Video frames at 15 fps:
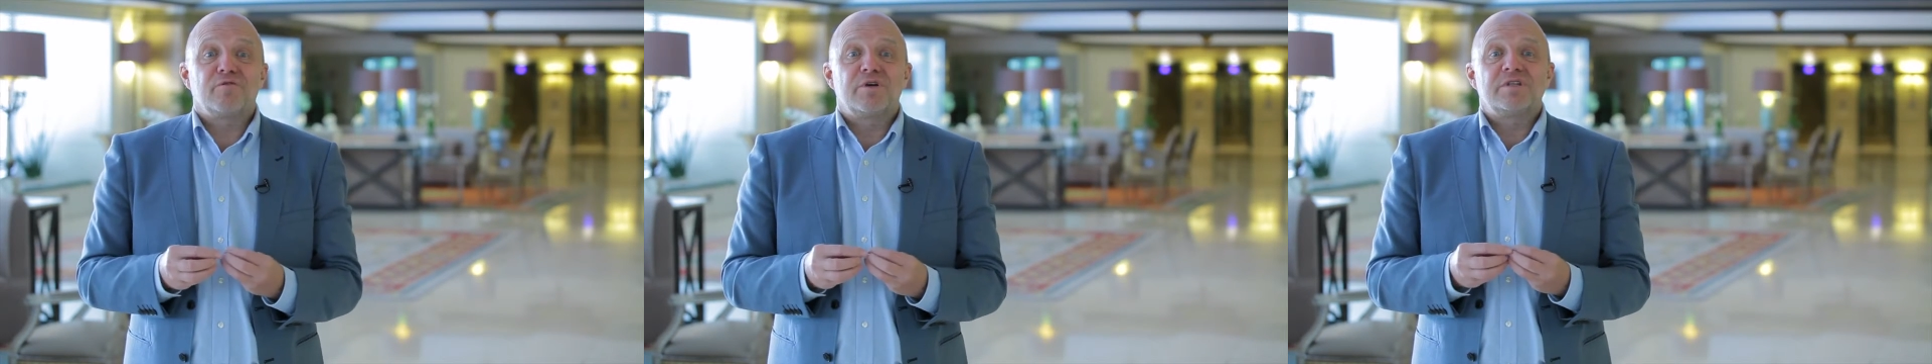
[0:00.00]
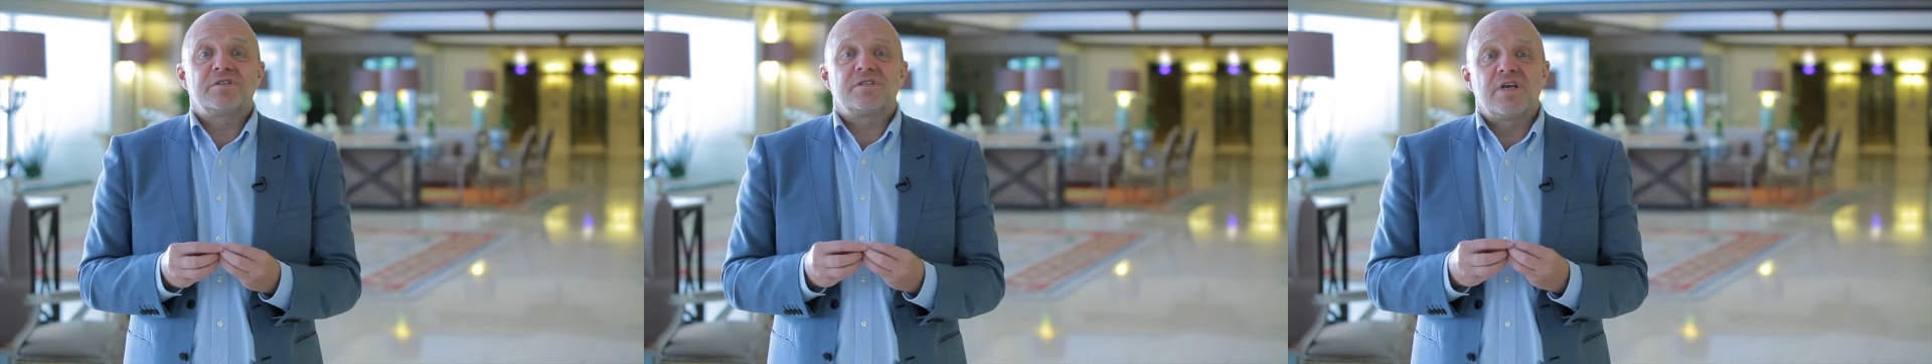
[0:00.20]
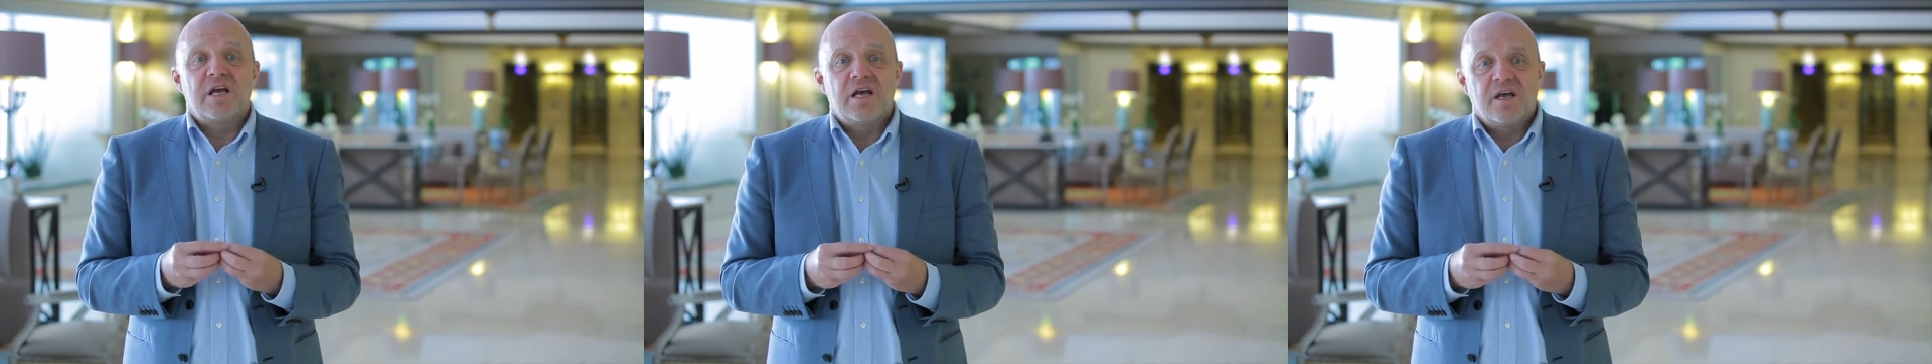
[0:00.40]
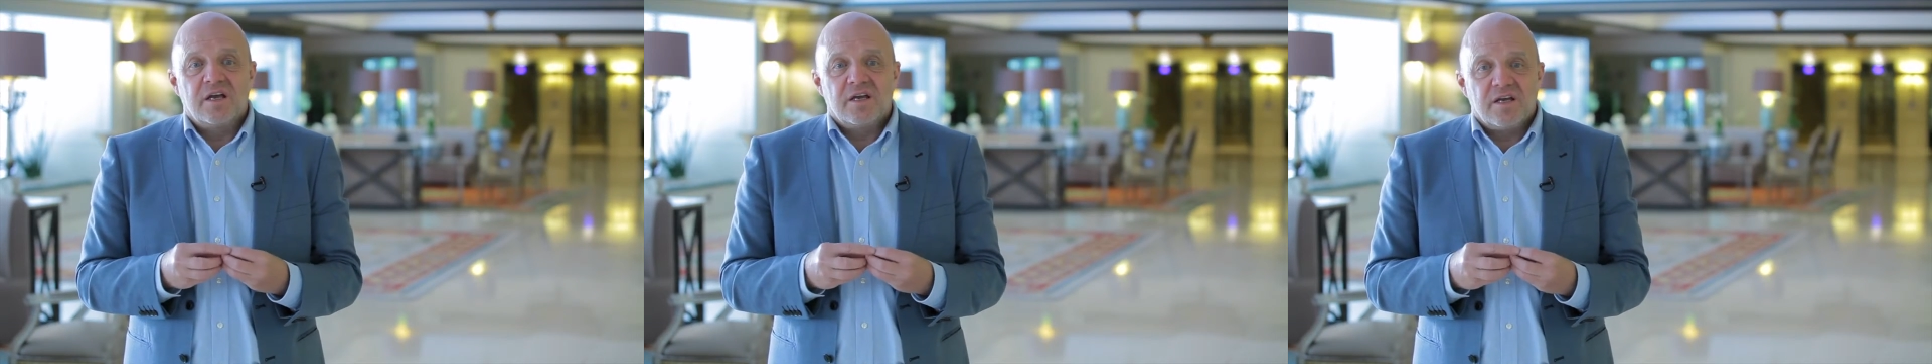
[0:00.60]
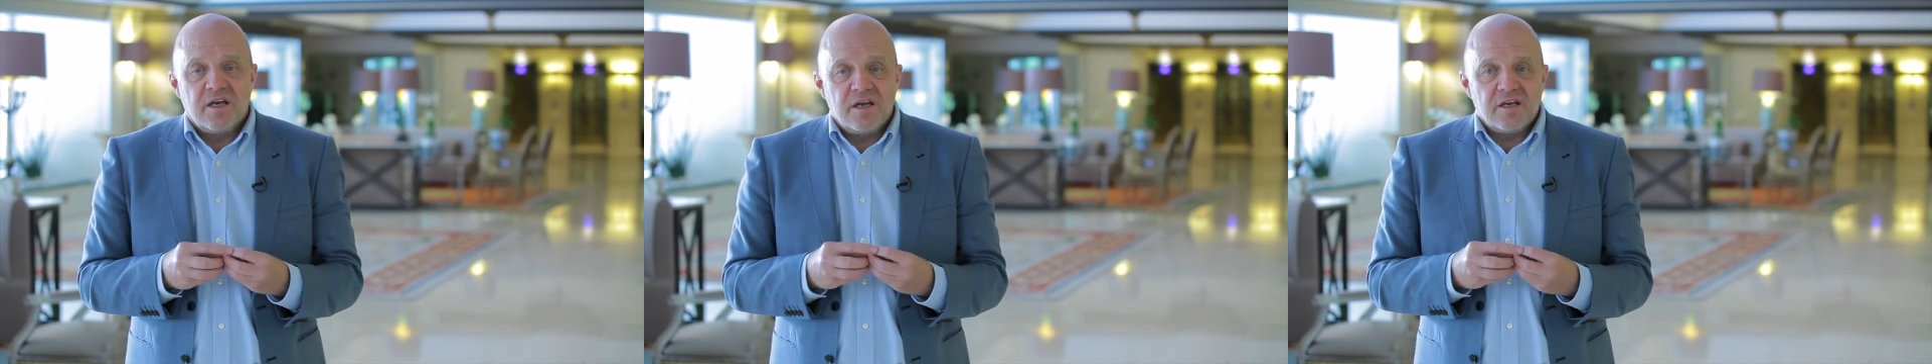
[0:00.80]
rinse,
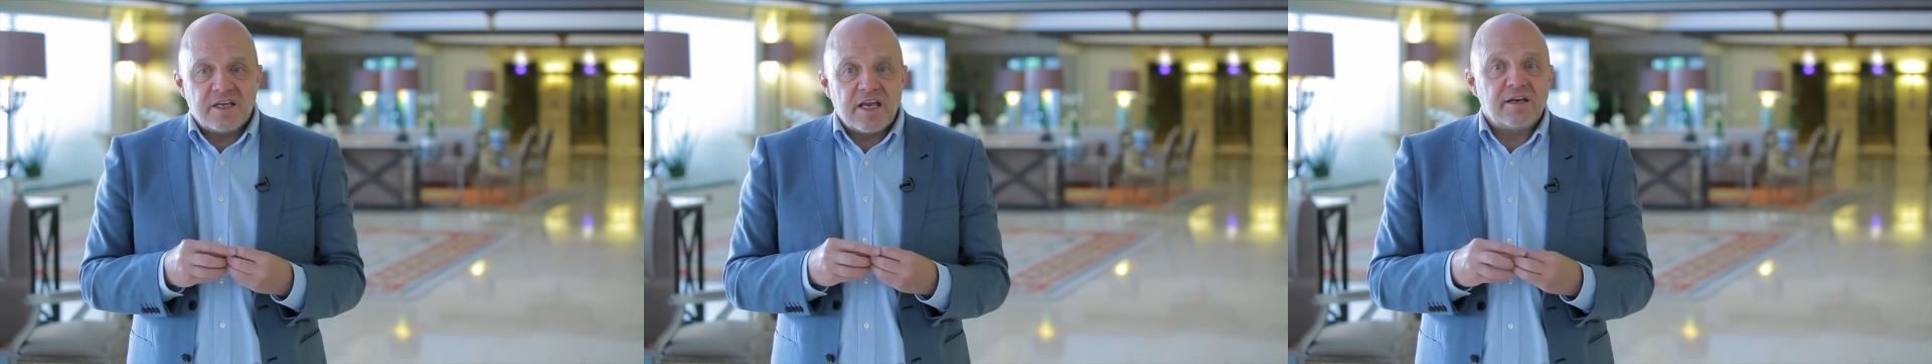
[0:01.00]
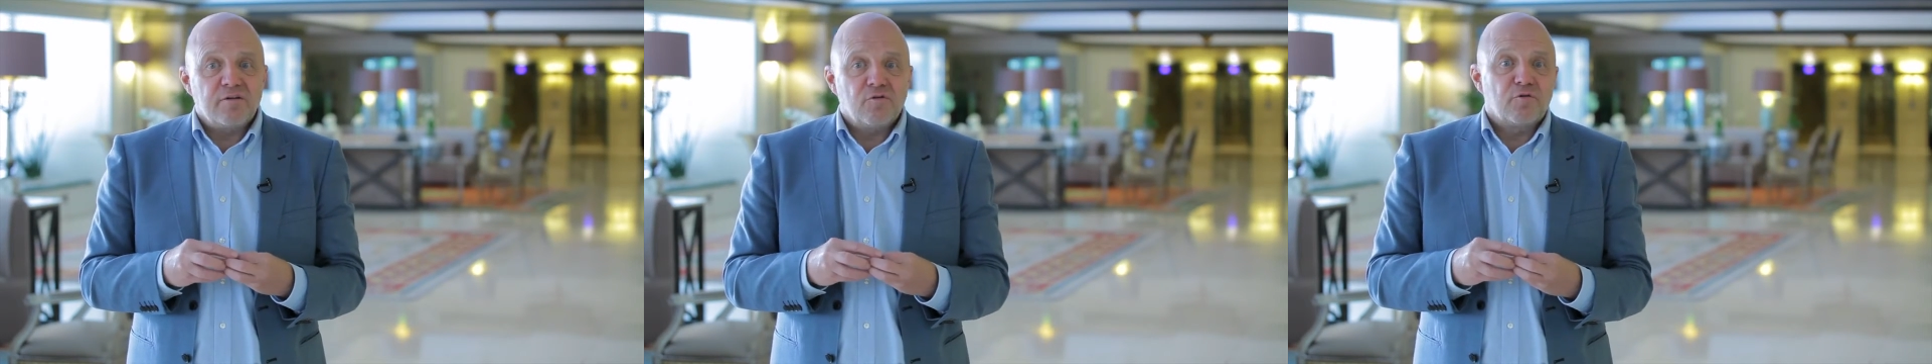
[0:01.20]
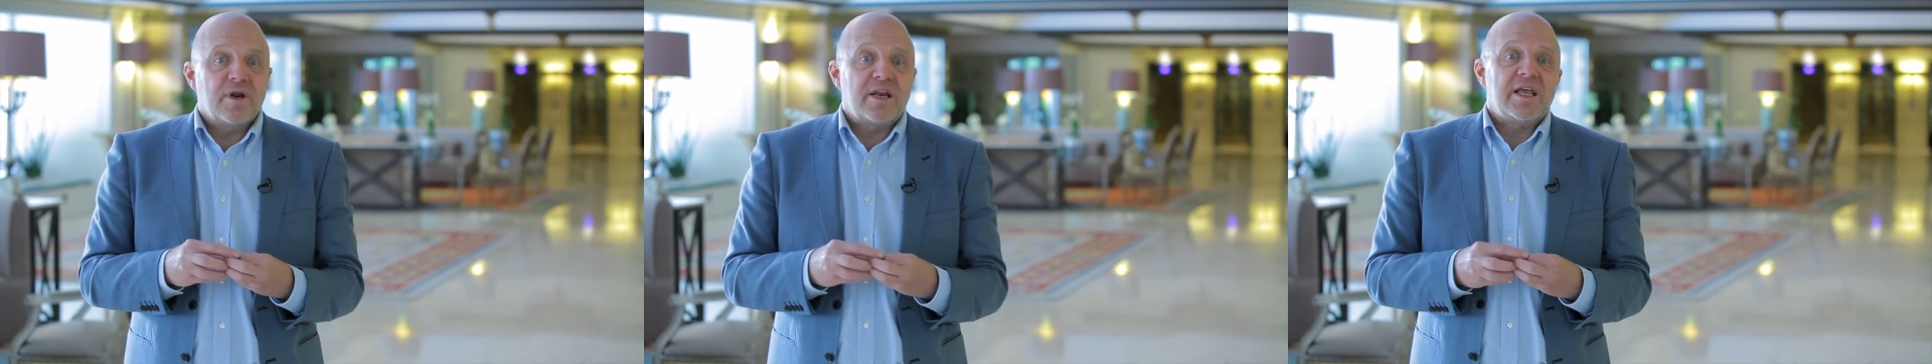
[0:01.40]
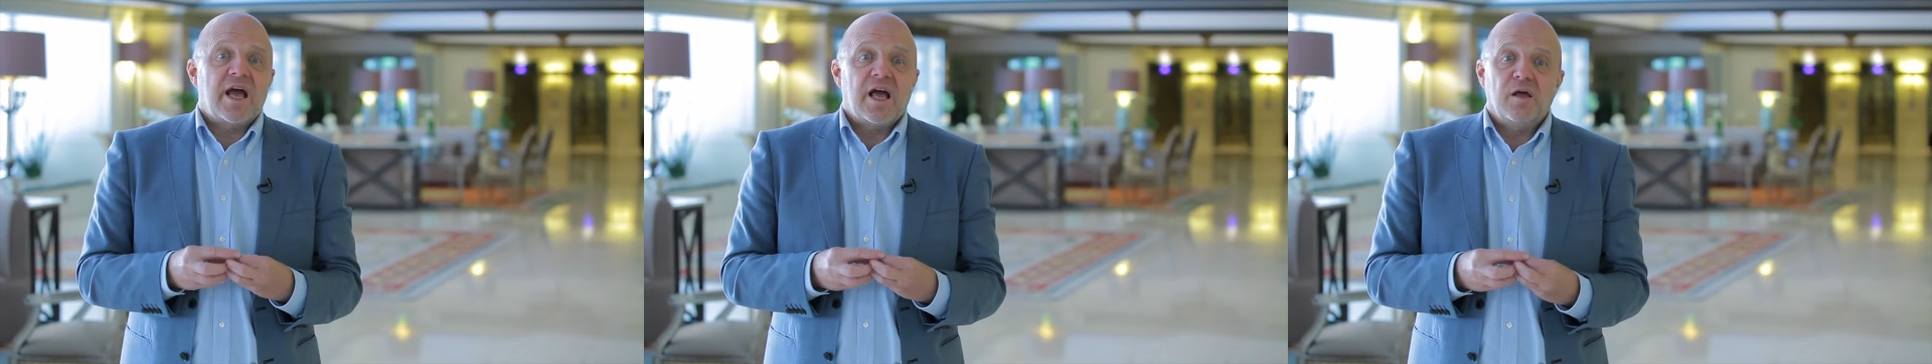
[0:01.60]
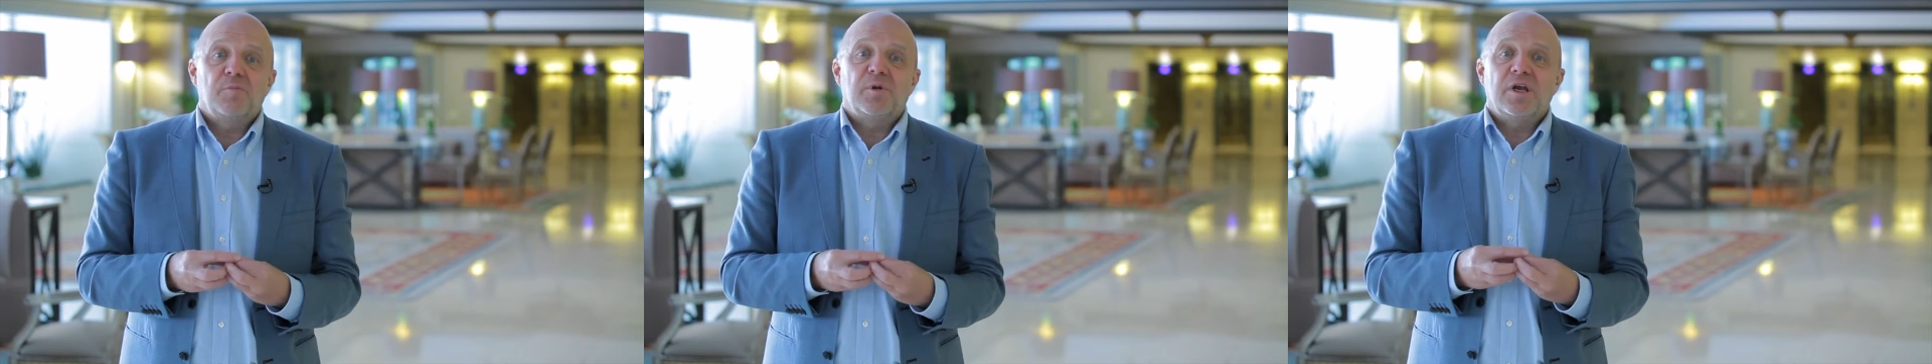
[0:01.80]
can already
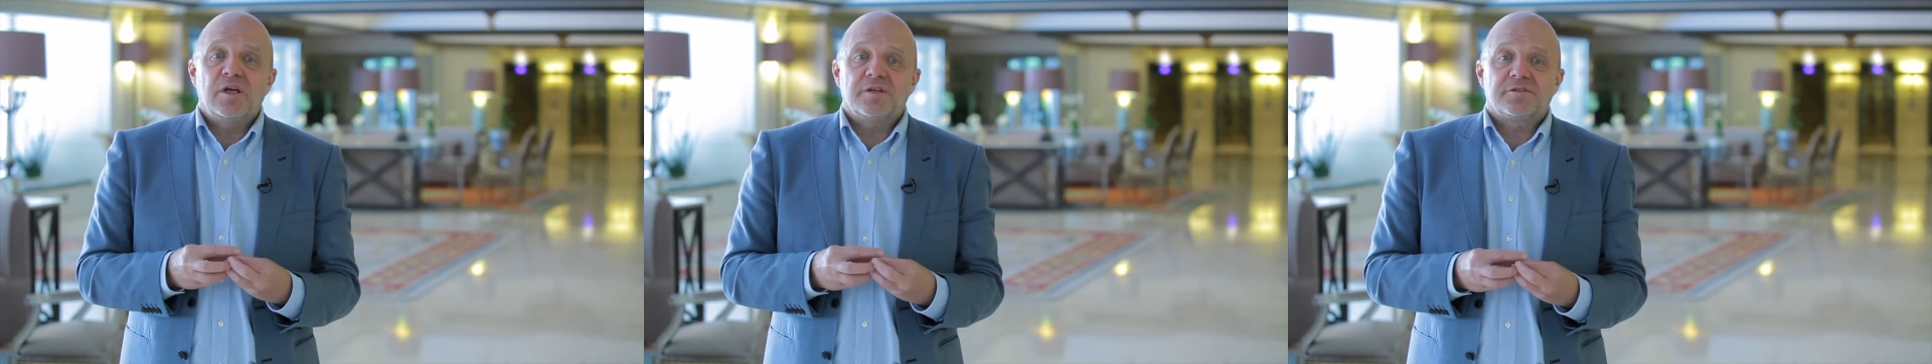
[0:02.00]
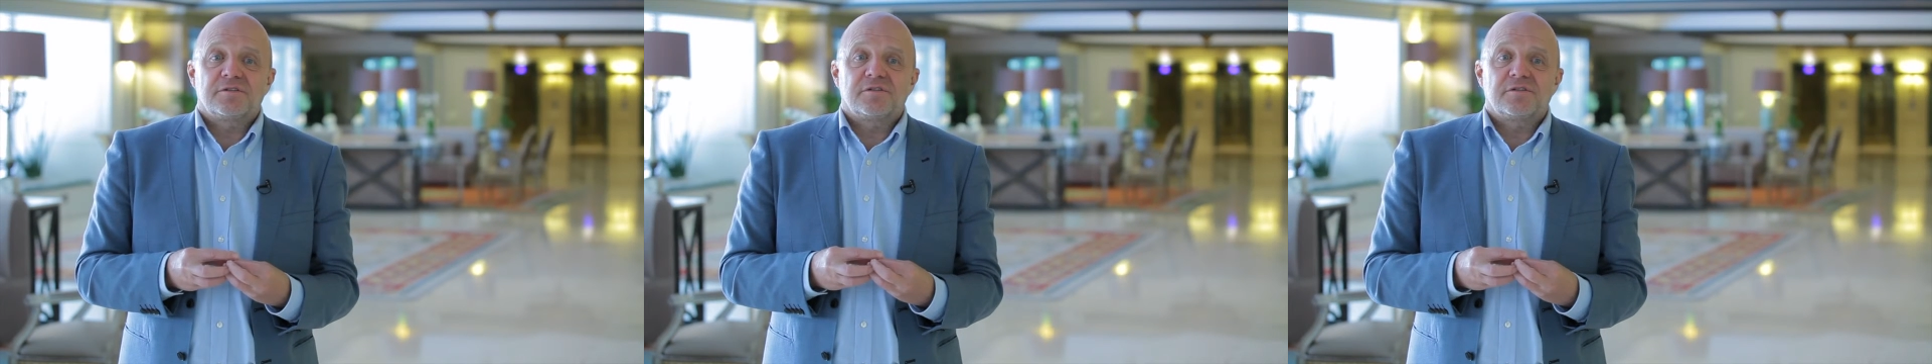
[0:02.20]
help a lot.